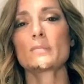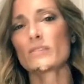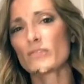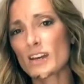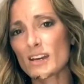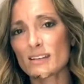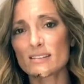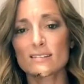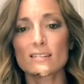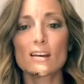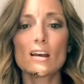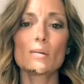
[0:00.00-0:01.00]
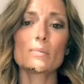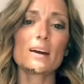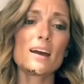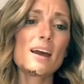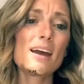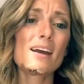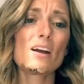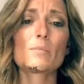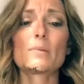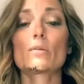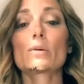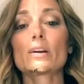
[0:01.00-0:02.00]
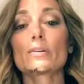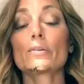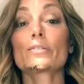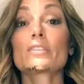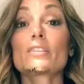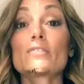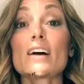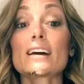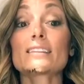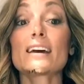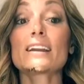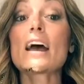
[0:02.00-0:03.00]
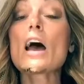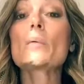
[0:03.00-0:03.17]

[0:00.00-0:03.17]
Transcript: my face, my hair, my wrinkles, and the fact that,